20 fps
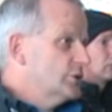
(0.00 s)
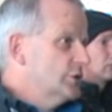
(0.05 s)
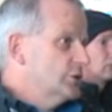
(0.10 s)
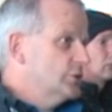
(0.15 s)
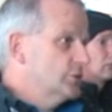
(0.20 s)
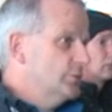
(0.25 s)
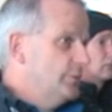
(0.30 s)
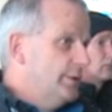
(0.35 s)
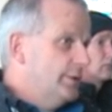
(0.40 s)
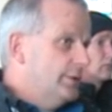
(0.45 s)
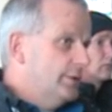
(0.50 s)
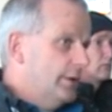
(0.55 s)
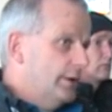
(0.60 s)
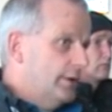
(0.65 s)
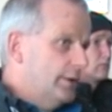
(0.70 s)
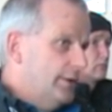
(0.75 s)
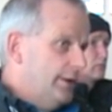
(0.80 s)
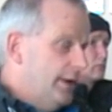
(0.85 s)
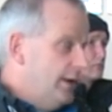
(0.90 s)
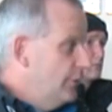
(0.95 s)
should be,
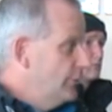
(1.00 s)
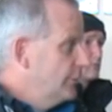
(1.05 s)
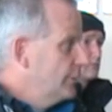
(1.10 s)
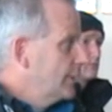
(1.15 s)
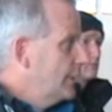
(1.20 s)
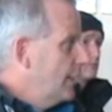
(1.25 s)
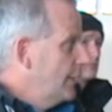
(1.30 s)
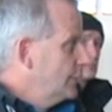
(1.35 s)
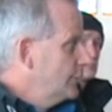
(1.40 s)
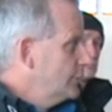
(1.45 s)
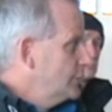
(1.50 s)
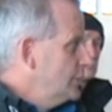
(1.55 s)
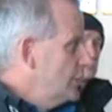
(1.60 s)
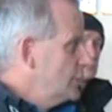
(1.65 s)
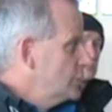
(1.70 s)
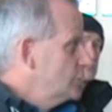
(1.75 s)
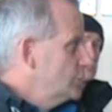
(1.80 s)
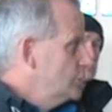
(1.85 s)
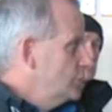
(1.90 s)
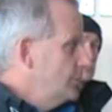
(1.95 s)
the areas of
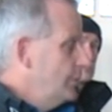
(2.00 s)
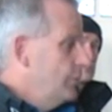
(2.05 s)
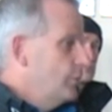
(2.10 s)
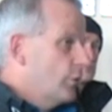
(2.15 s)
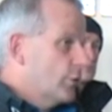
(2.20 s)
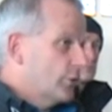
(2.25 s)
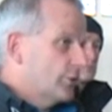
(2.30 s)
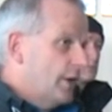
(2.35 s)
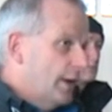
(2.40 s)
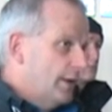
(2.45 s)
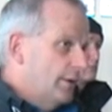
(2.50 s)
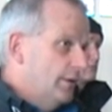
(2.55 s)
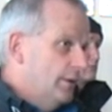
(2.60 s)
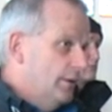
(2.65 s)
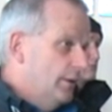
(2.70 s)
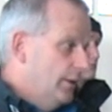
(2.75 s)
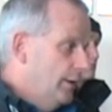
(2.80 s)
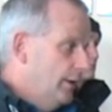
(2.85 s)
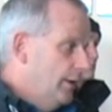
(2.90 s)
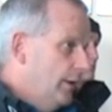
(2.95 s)
concentration should be worked on
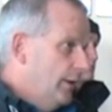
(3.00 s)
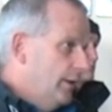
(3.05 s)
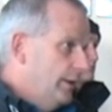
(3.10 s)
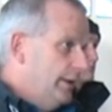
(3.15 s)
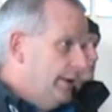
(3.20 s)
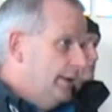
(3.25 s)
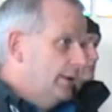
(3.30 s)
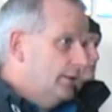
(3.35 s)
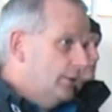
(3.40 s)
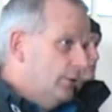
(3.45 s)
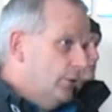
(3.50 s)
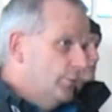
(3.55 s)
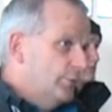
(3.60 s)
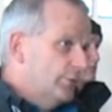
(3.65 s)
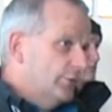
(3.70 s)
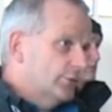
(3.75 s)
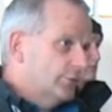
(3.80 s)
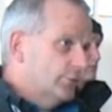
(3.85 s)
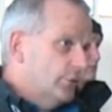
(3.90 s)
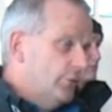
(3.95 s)
in
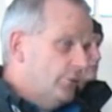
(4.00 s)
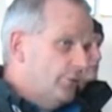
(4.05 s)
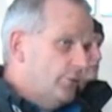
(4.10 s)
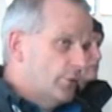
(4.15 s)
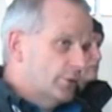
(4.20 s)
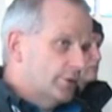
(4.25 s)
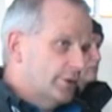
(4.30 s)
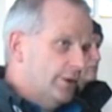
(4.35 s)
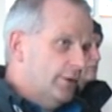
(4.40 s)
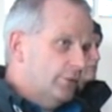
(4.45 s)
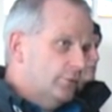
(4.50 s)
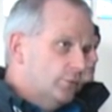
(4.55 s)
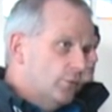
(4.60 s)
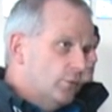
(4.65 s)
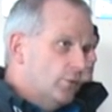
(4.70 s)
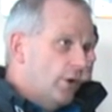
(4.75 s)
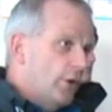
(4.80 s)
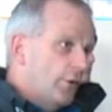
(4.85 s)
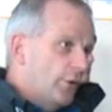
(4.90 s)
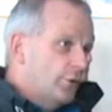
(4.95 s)
clubs and so forth,
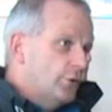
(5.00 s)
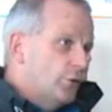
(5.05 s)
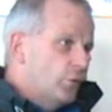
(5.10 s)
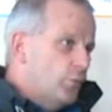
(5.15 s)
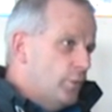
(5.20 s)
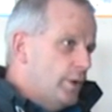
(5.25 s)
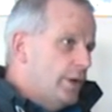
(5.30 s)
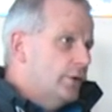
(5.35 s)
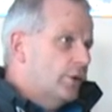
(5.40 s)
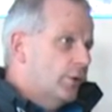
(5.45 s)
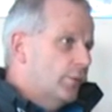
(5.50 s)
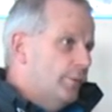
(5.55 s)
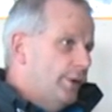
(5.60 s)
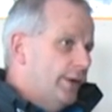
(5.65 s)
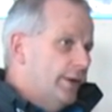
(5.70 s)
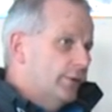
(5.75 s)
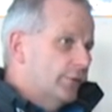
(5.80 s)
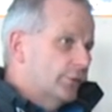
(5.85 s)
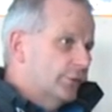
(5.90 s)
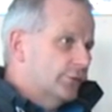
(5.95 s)
are your weaker
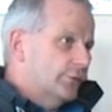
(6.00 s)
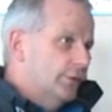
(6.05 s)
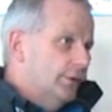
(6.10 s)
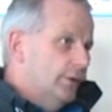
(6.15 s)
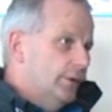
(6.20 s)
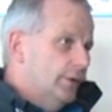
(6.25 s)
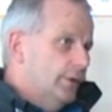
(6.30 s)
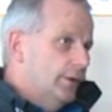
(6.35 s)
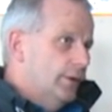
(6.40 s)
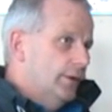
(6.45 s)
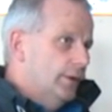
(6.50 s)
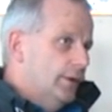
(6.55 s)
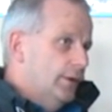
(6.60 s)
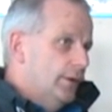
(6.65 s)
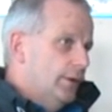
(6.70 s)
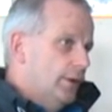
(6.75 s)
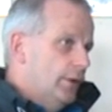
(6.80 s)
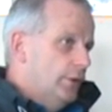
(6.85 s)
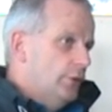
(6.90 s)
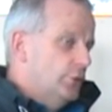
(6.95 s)
players.
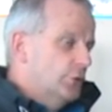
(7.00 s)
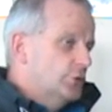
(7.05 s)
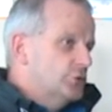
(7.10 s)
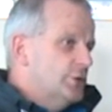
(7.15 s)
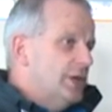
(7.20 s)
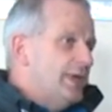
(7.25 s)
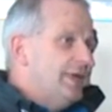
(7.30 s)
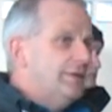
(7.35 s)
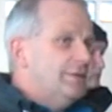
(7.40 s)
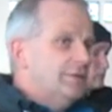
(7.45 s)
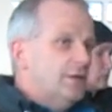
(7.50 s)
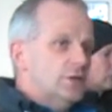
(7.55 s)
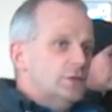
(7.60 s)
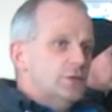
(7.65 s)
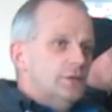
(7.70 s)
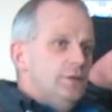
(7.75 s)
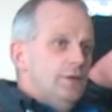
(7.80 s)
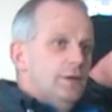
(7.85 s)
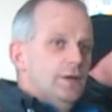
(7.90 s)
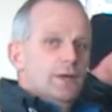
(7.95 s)
Your training
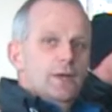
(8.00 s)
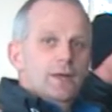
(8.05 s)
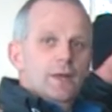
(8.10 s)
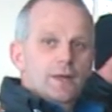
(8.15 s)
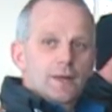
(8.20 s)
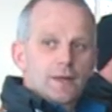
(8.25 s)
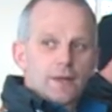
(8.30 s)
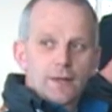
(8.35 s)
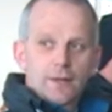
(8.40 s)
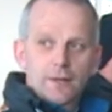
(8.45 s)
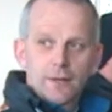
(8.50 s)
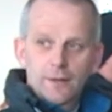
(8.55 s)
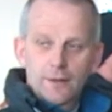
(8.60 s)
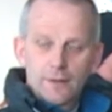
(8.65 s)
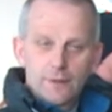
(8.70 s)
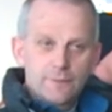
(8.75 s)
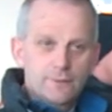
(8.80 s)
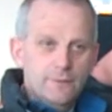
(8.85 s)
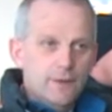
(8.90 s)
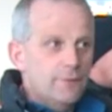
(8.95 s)
session
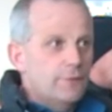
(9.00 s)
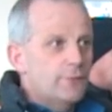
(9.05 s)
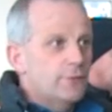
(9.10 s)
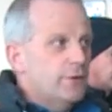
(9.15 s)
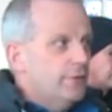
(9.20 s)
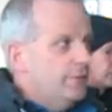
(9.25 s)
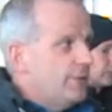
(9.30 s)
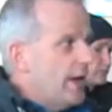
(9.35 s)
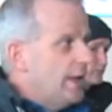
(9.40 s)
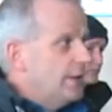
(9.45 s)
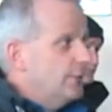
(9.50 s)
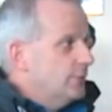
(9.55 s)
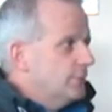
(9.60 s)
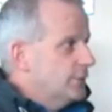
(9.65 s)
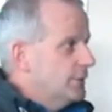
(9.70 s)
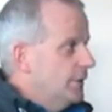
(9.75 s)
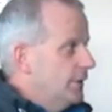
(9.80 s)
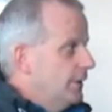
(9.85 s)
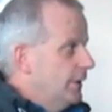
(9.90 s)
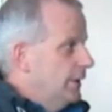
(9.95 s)
is never devalued
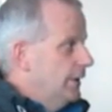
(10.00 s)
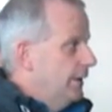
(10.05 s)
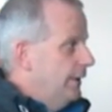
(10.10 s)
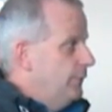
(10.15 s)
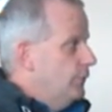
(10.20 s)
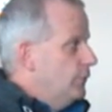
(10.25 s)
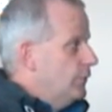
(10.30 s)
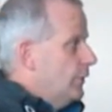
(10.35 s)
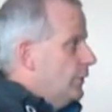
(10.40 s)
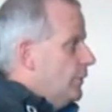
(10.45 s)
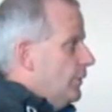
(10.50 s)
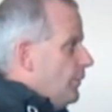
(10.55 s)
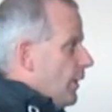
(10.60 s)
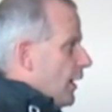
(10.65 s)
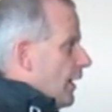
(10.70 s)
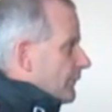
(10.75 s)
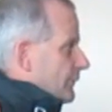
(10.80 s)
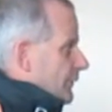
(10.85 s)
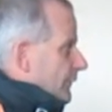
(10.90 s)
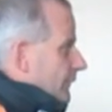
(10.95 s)
if you can come
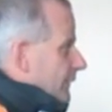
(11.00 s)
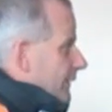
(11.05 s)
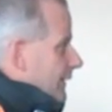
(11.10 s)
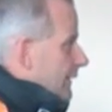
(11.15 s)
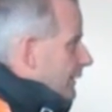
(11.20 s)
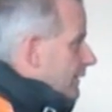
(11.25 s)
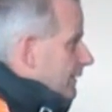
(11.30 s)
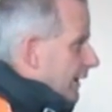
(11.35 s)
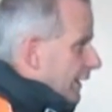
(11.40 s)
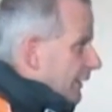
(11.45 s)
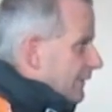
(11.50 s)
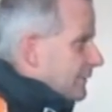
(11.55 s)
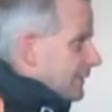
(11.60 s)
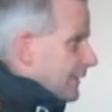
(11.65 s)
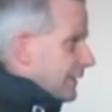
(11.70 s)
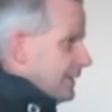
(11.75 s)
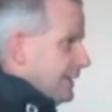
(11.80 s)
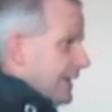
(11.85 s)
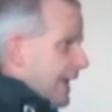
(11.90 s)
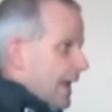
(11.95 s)
off the field and
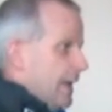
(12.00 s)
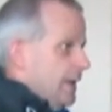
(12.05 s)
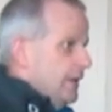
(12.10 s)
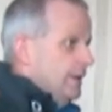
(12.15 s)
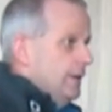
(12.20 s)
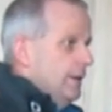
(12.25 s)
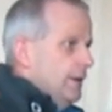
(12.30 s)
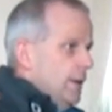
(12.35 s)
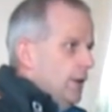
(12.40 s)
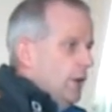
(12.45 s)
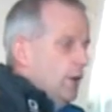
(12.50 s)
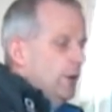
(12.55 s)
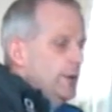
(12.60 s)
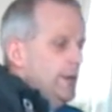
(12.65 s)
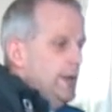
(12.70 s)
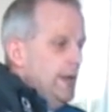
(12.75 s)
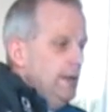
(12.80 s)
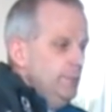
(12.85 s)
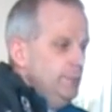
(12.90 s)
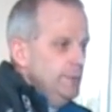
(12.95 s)
say, yeah, I
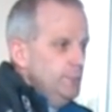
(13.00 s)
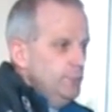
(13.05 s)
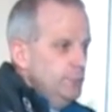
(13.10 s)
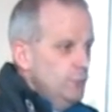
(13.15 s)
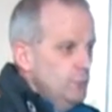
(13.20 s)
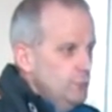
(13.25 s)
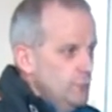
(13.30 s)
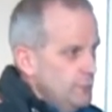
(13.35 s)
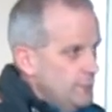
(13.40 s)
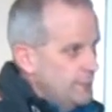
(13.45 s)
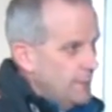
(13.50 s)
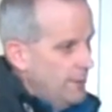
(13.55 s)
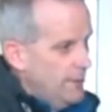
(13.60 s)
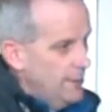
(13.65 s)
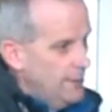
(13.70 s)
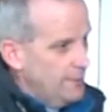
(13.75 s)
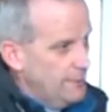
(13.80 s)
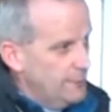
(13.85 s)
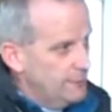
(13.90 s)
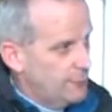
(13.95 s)
helped improve
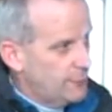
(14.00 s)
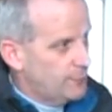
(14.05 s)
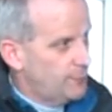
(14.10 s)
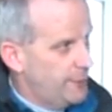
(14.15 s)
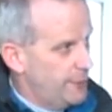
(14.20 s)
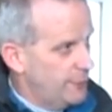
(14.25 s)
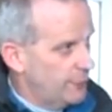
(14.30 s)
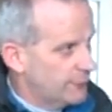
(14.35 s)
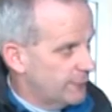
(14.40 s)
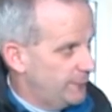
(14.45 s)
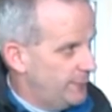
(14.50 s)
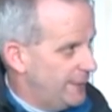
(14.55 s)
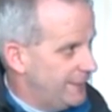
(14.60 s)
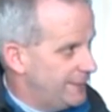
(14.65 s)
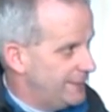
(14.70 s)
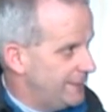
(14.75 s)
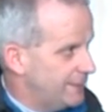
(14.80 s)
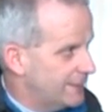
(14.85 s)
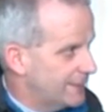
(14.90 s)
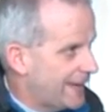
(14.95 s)
this player's
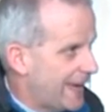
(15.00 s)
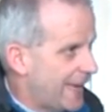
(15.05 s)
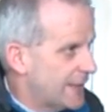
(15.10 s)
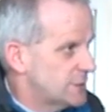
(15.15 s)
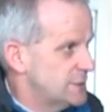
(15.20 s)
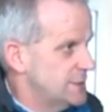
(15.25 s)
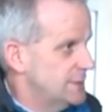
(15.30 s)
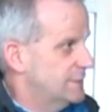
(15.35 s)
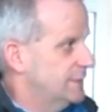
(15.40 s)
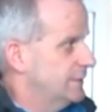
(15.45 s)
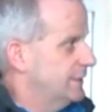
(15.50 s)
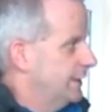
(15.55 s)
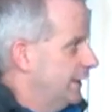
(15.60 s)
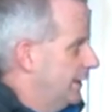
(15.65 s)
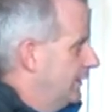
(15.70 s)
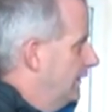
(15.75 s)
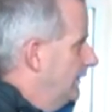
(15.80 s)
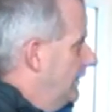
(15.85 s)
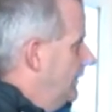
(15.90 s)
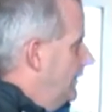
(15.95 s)
ability in catching today,